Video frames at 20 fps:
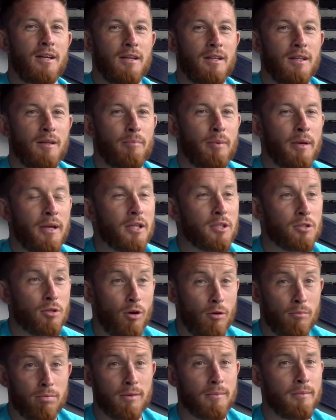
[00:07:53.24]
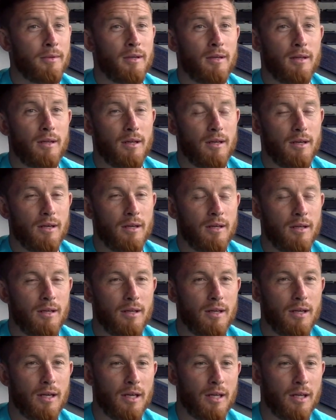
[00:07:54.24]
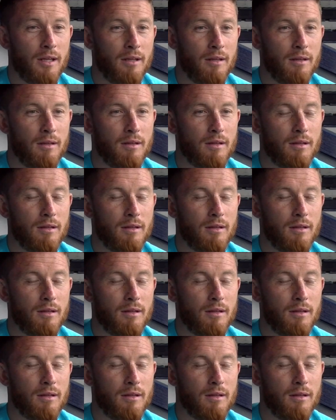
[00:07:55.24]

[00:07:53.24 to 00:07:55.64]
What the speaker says: The biggest compliment I could